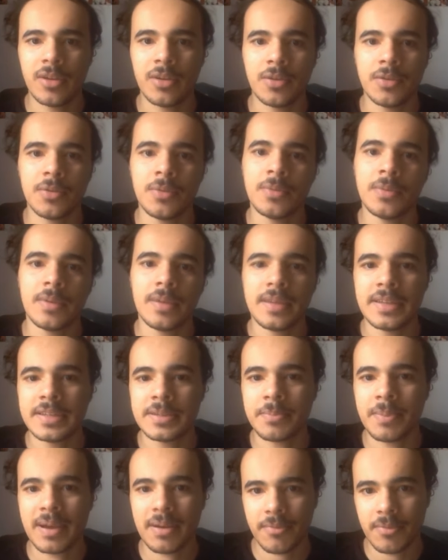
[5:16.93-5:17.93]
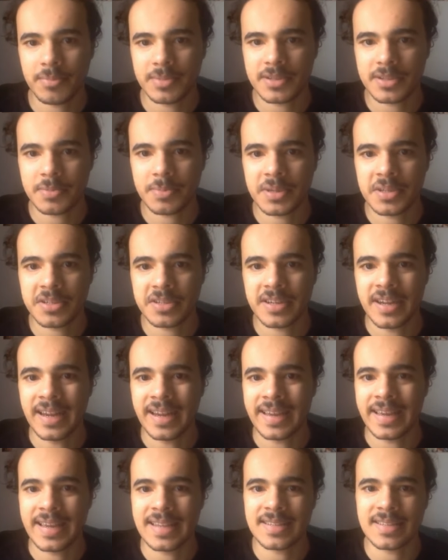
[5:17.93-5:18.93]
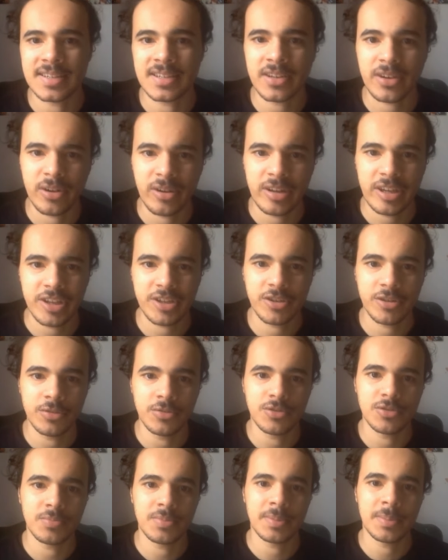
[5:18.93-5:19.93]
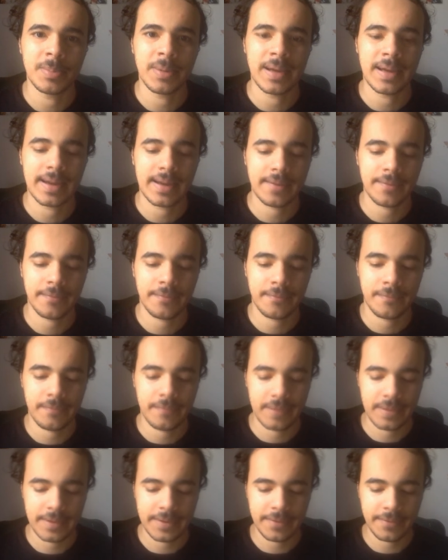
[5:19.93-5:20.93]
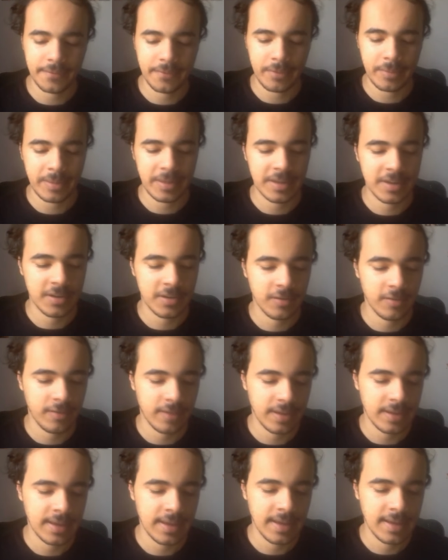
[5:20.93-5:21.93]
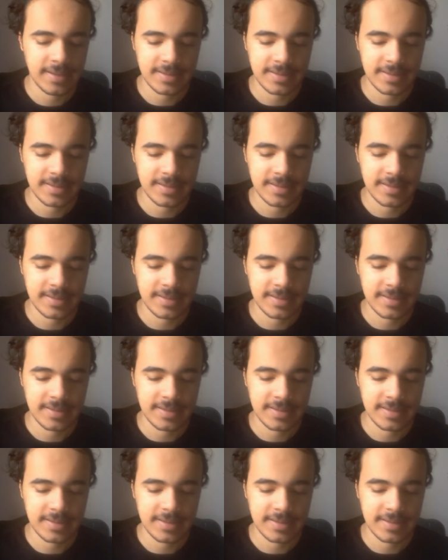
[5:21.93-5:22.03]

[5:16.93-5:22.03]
who is back from suspension, and Kenza Dali, who should be back fit from injury,